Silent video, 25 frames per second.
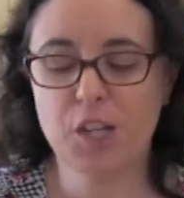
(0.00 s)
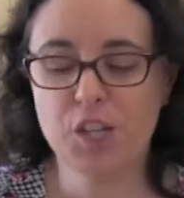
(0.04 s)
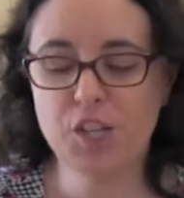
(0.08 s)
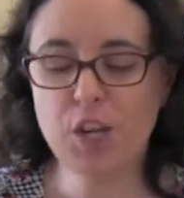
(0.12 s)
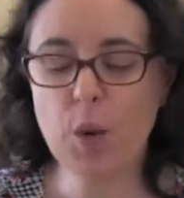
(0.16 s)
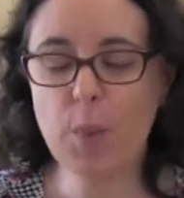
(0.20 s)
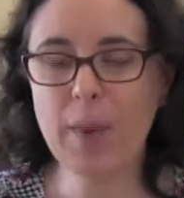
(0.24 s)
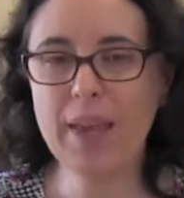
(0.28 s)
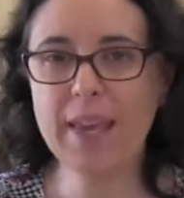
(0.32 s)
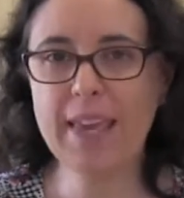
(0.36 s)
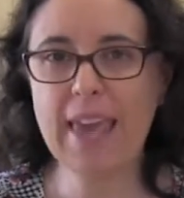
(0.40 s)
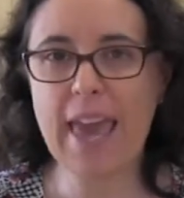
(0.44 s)

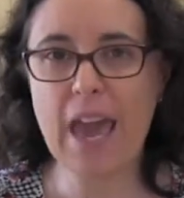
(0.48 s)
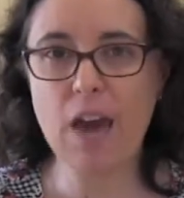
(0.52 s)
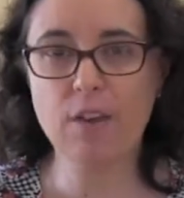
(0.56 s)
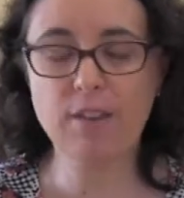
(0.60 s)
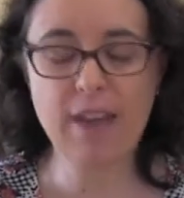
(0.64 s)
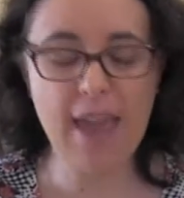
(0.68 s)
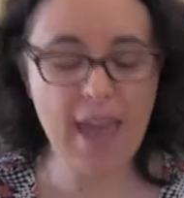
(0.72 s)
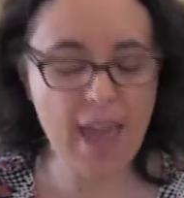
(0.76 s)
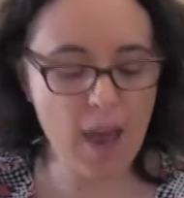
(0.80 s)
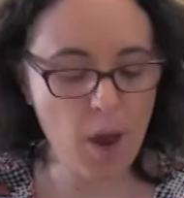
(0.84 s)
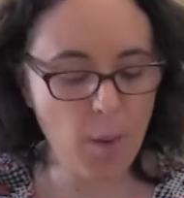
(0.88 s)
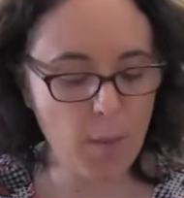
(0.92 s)
Shall we
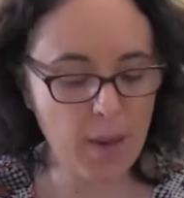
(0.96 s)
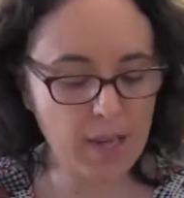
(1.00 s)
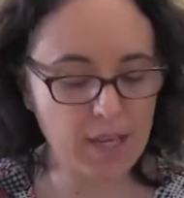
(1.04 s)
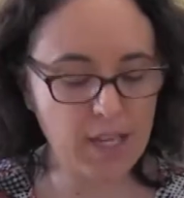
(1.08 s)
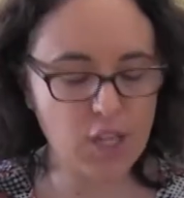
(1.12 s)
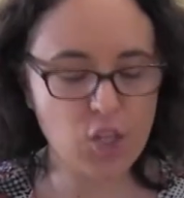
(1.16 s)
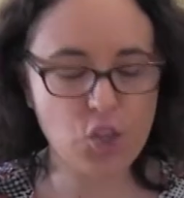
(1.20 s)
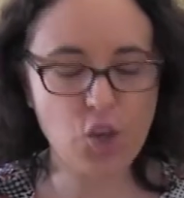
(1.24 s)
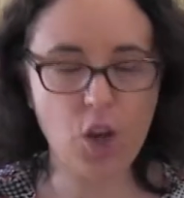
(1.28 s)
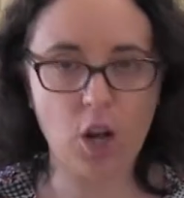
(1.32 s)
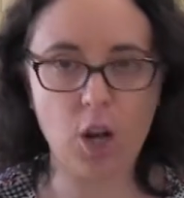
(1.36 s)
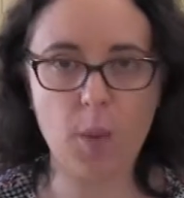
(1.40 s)
count how
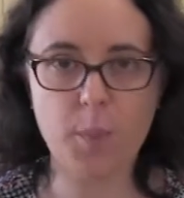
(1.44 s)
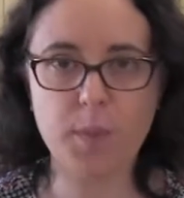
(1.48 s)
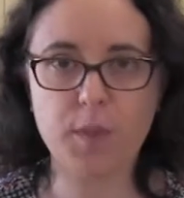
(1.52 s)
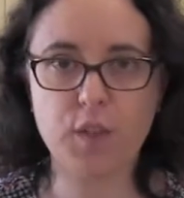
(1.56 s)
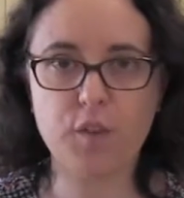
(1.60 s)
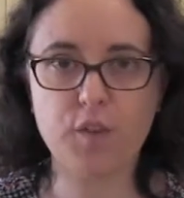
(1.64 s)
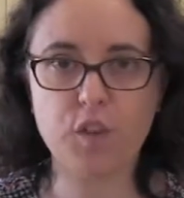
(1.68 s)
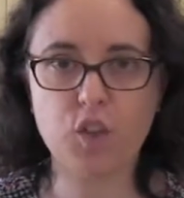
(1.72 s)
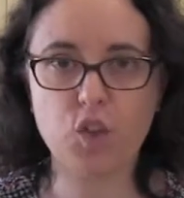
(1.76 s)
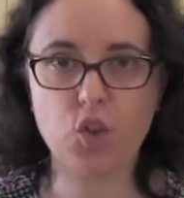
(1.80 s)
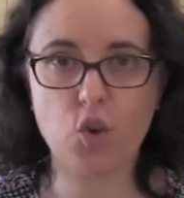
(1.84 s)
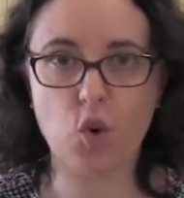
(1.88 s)
many
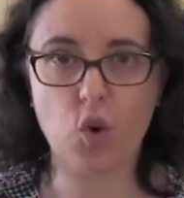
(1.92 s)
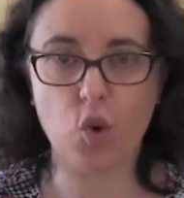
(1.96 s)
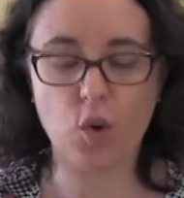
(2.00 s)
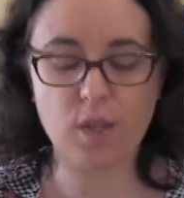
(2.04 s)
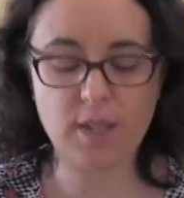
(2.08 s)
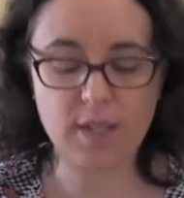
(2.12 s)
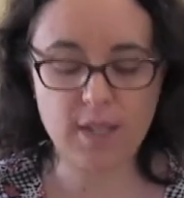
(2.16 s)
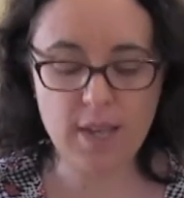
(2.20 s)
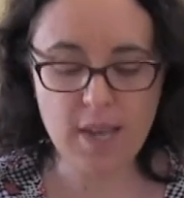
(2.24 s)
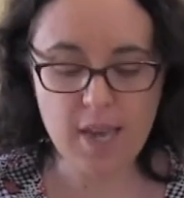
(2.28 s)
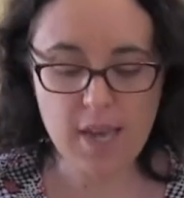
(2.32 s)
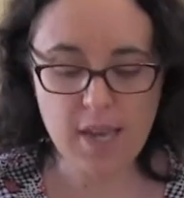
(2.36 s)
dollops of
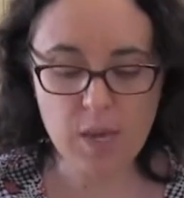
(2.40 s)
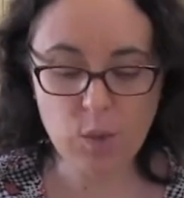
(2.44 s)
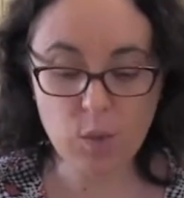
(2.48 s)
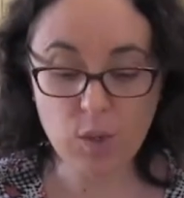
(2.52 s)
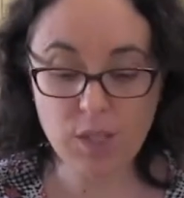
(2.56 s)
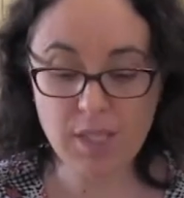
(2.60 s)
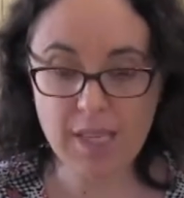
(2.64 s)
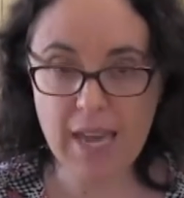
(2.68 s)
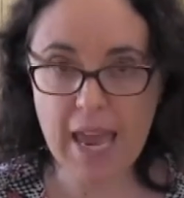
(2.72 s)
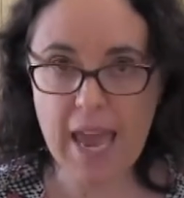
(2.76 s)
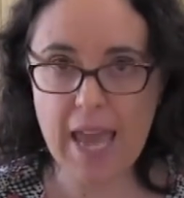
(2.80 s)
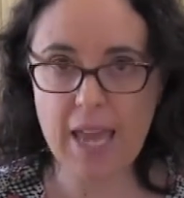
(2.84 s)
sauce it
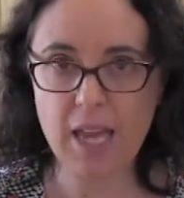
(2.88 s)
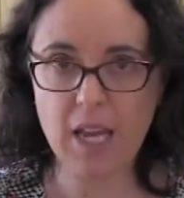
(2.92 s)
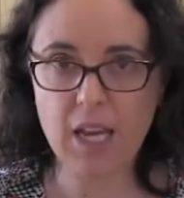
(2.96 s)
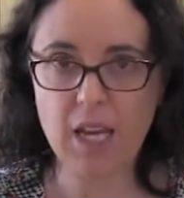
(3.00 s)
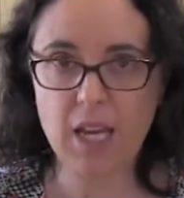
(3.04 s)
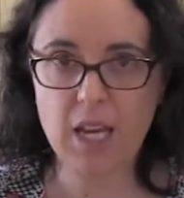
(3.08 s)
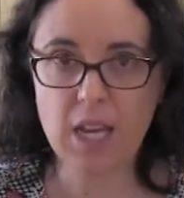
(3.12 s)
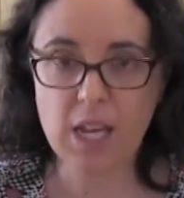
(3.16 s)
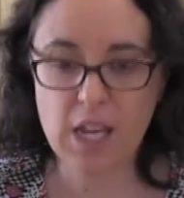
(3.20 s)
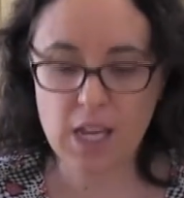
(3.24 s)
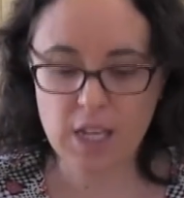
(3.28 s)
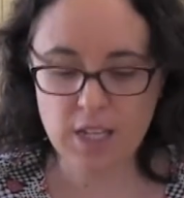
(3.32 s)
would
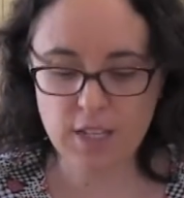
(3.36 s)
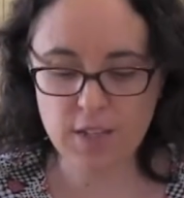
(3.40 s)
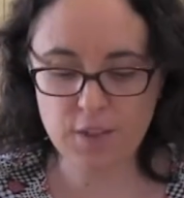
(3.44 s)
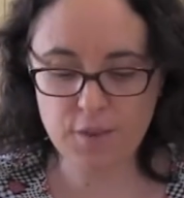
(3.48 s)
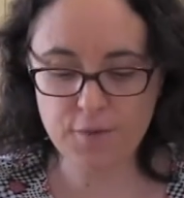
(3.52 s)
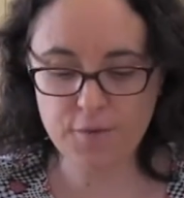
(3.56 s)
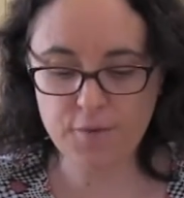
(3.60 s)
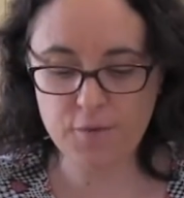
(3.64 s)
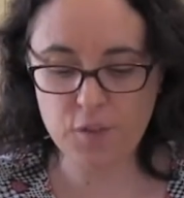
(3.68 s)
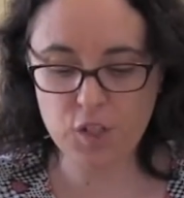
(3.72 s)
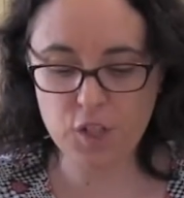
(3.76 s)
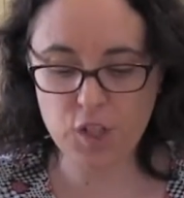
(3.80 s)
take
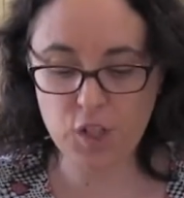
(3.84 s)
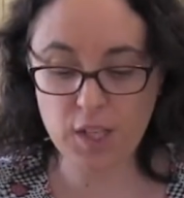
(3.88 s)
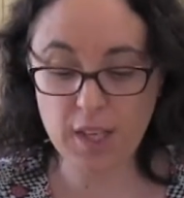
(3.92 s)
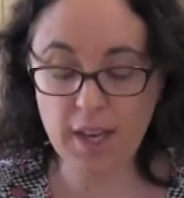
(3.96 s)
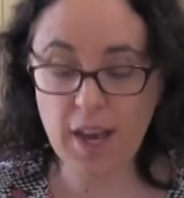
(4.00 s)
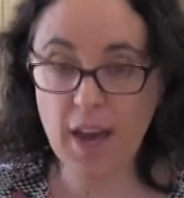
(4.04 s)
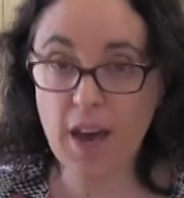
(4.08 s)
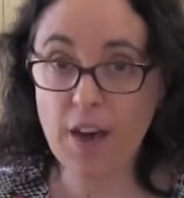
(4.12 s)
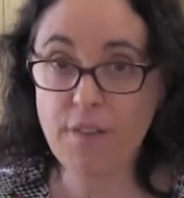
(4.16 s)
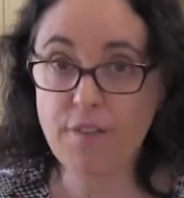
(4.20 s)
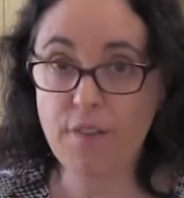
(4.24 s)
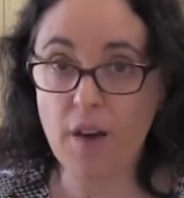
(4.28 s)
to
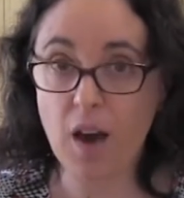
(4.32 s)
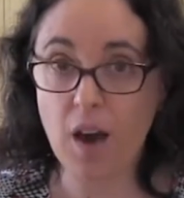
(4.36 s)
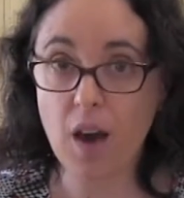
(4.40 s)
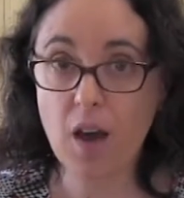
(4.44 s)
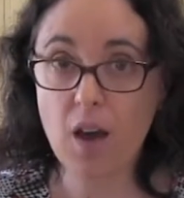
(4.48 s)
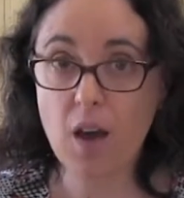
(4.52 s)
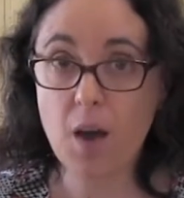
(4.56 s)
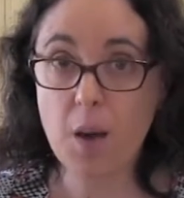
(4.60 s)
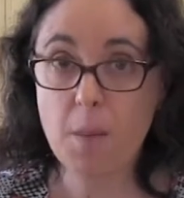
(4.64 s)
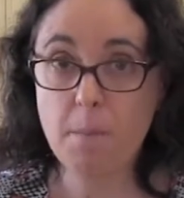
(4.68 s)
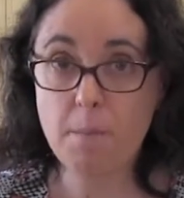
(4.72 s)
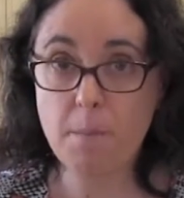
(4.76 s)

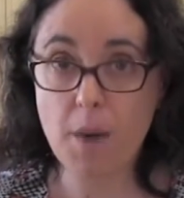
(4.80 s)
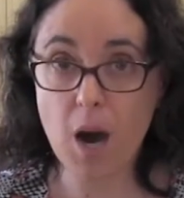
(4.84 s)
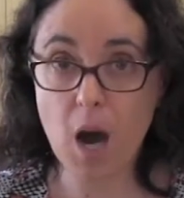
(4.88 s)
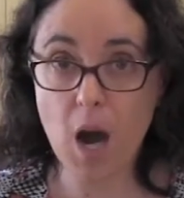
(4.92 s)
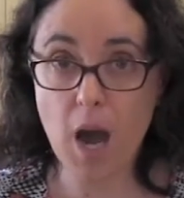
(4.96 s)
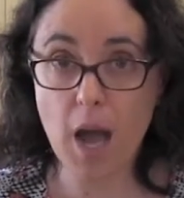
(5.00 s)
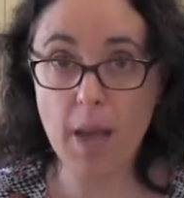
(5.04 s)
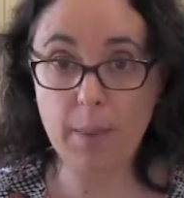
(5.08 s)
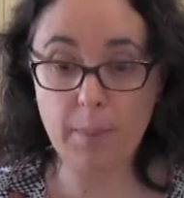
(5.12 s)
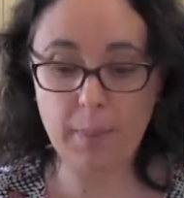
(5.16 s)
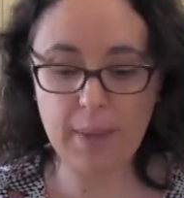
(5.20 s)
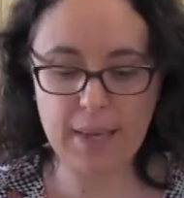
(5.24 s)
cover
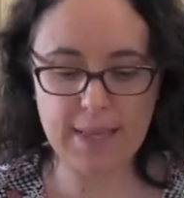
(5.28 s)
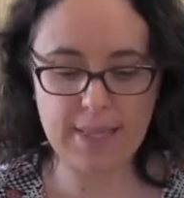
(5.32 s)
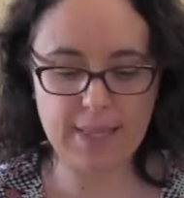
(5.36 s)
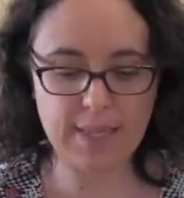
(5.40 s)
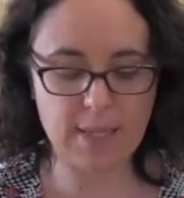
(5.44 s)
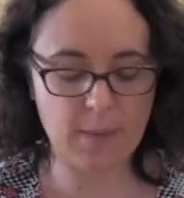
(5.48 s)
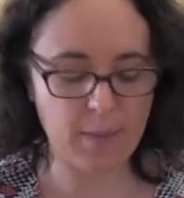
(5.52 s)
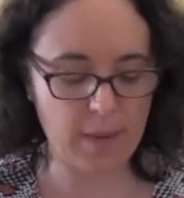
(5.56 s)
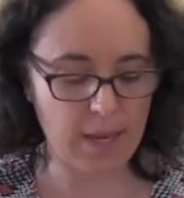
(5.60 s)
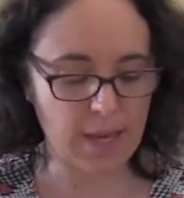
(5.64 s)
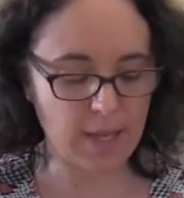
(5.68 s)
my pizza